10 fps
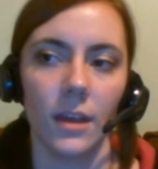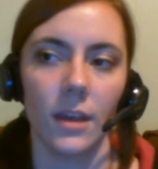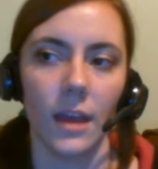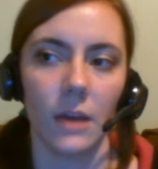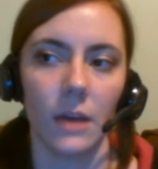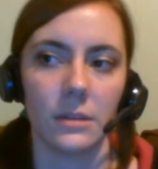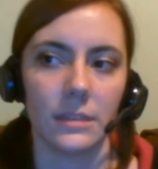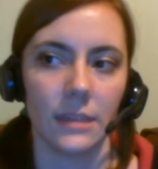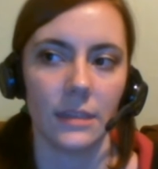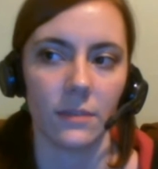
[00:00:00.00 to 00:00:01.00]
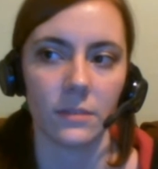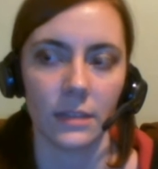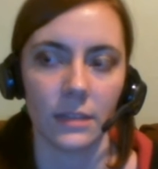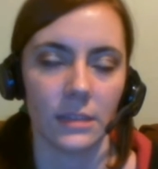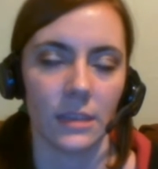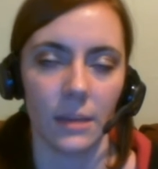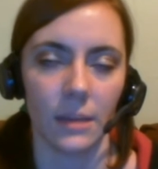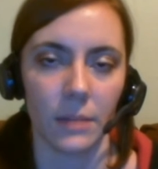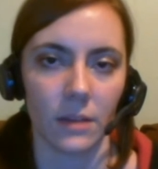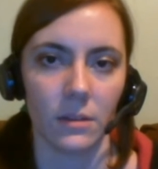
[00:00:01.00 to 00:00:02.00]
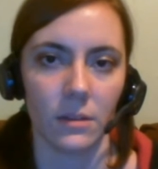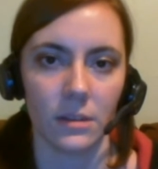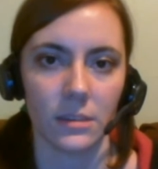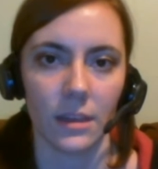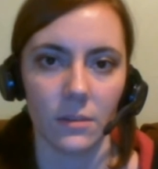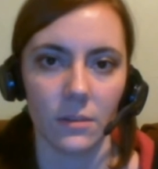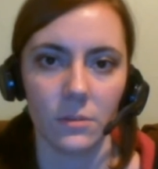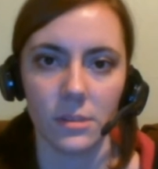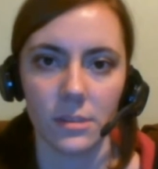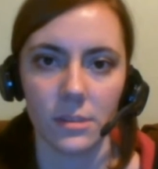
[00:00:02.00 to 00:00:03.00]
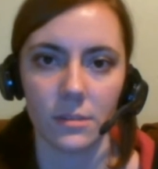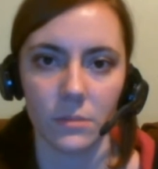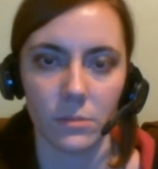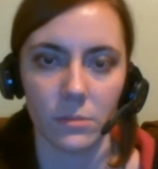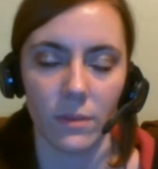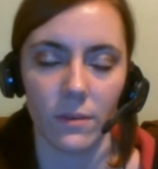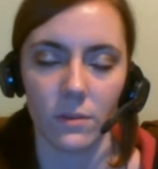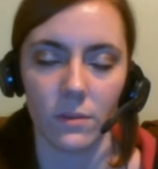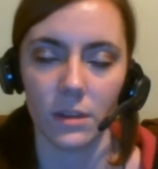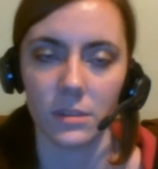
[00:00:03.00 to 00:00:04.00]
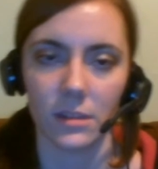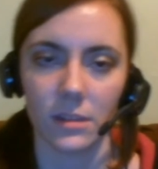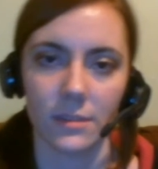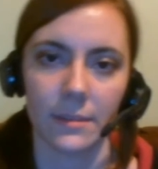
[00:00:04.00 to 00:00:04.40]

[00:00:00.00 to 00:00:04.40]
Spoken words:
I would definitely say Blackwing Descent was my favorite instance.